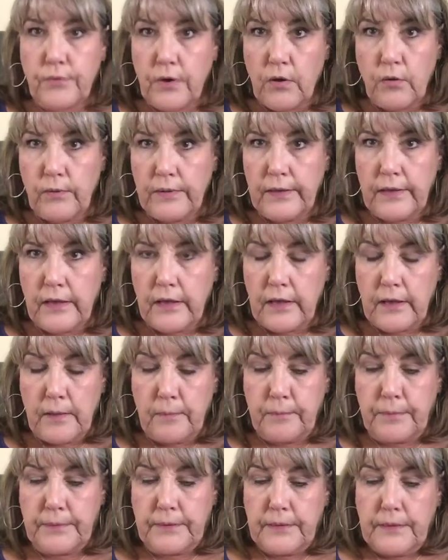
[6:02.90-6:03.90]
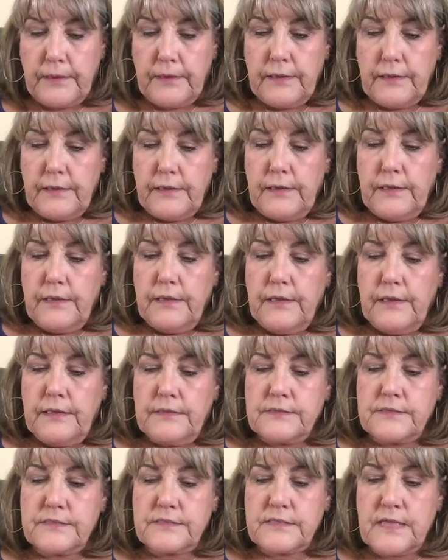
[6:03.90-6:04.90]
throwing up.
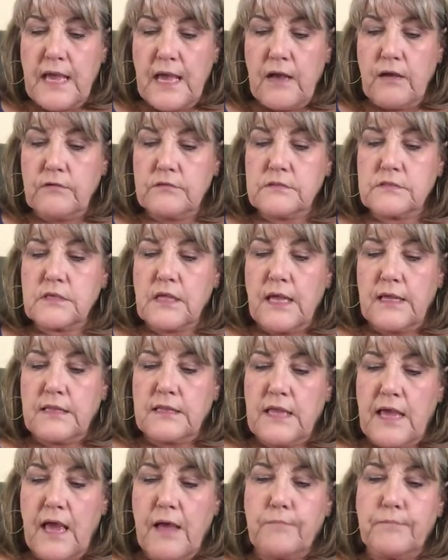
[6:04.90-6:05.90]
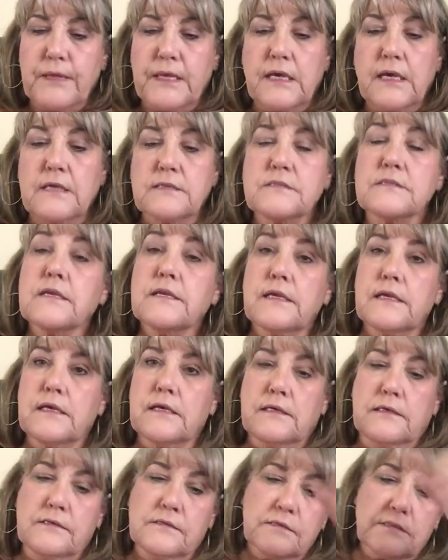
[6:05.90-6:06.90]
It sounds like that because it
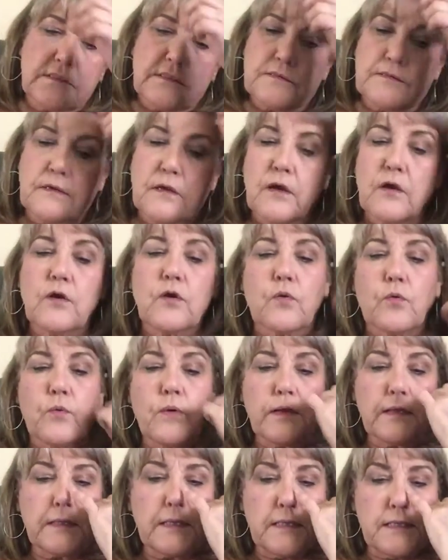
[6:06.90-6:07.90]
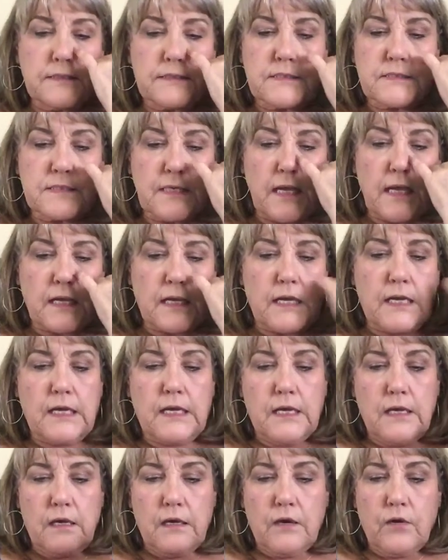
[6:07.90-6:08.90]
is. Willie is sick.
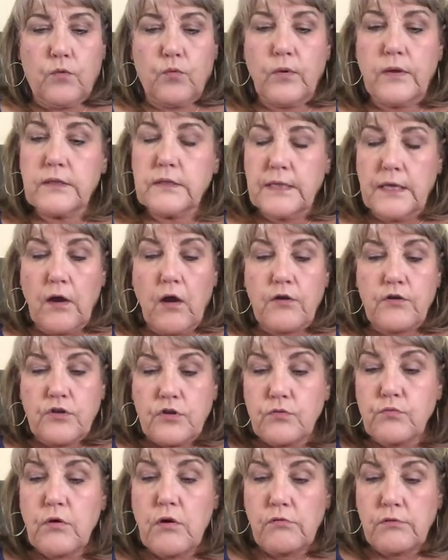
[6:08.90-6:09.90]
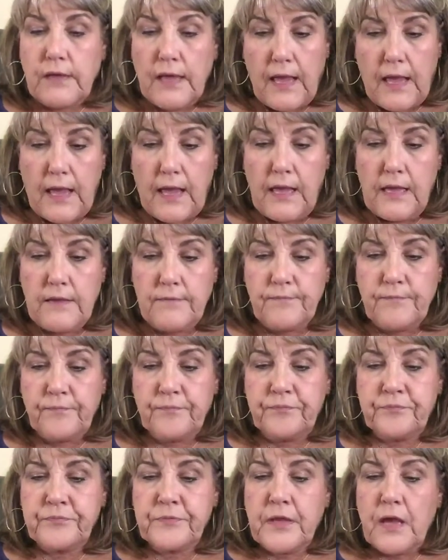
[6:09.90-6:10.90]
Willie, are you okay?
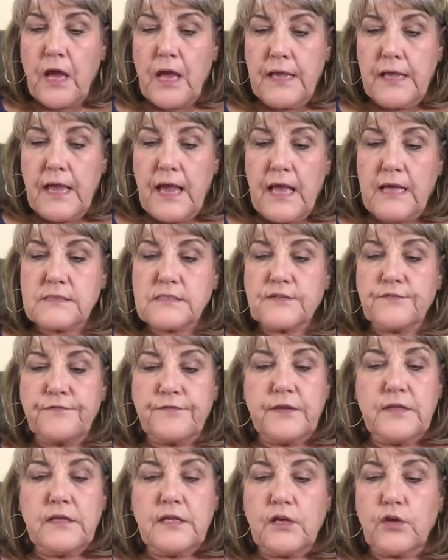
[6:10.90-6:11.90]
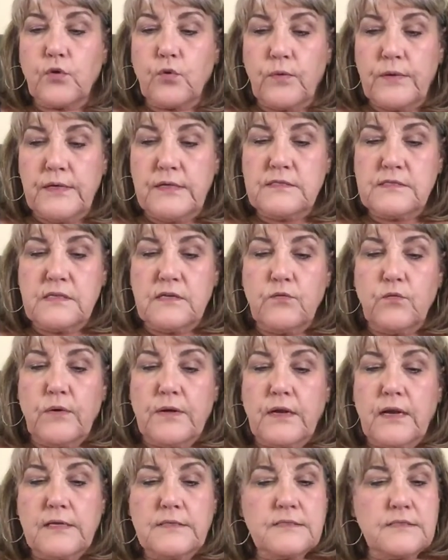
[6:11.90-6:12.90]
I ask, feeling queasy
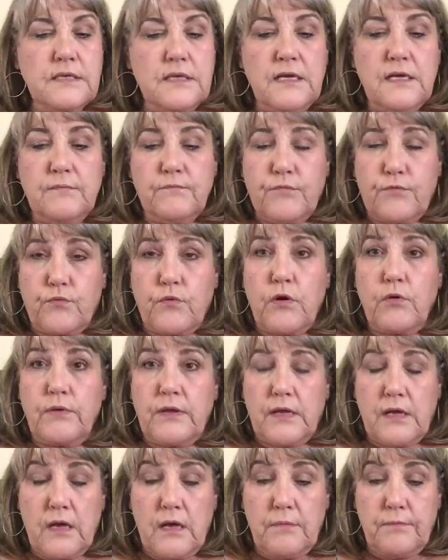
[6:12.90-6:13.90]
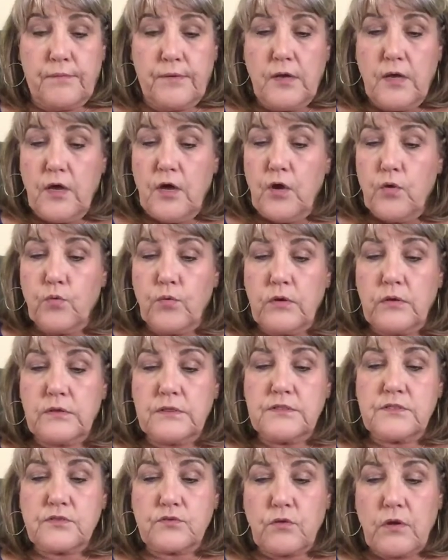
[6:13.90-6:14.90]
when I see him throwing up.
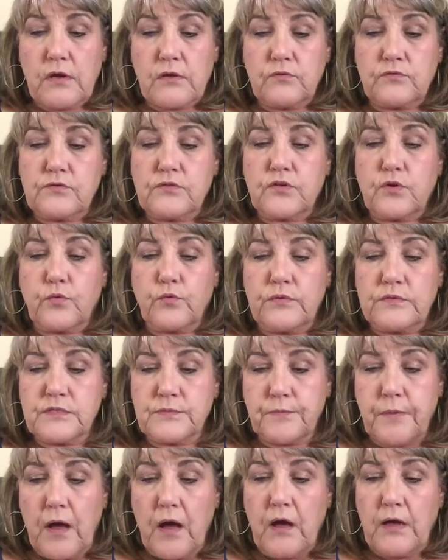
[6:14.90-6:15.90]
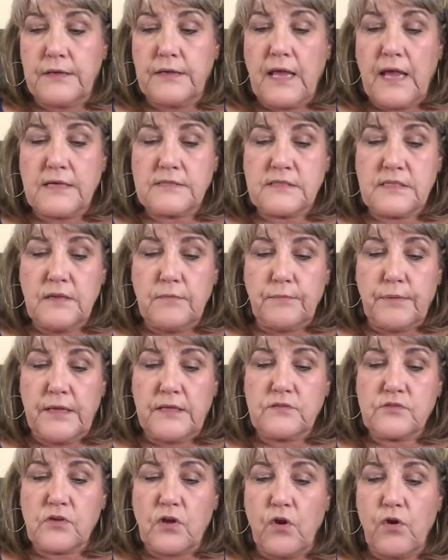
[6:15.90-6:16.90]
Willie struggles to respond as he
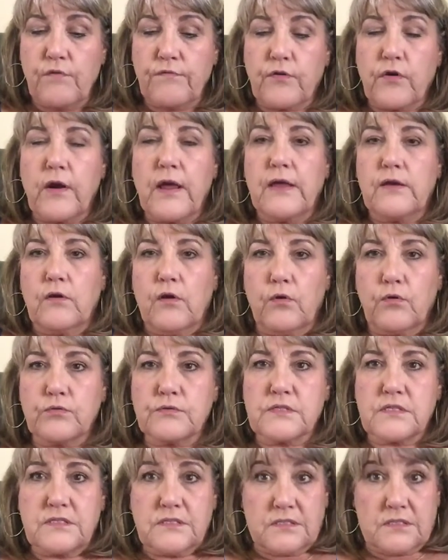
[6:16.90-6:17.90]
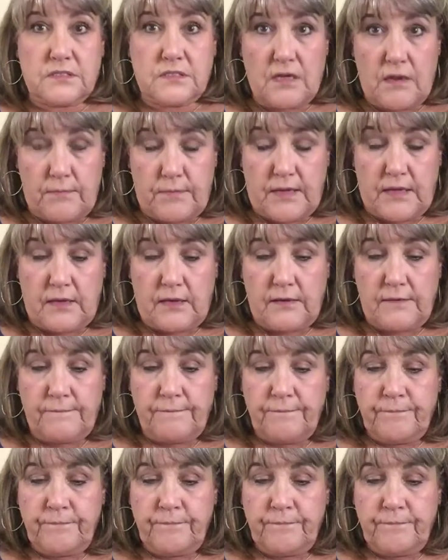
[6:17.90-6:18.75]
bends over and holds his stomach.